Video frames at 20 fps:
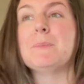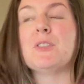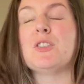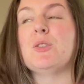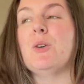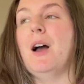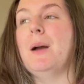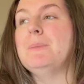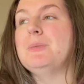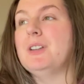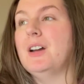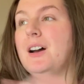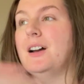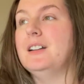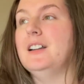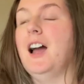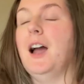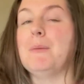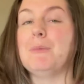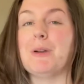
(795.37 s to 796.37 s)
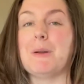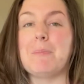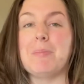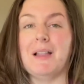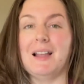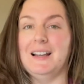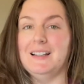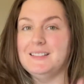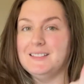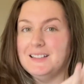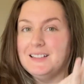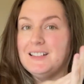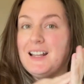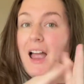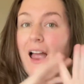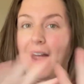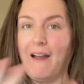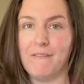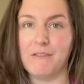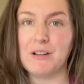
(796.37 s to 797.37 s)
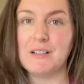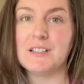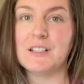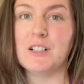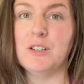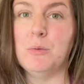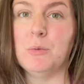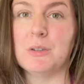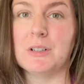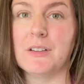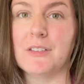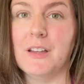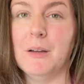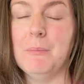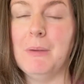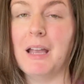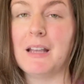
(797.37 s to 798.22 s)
So I'm done. I'm replacing every single one of them.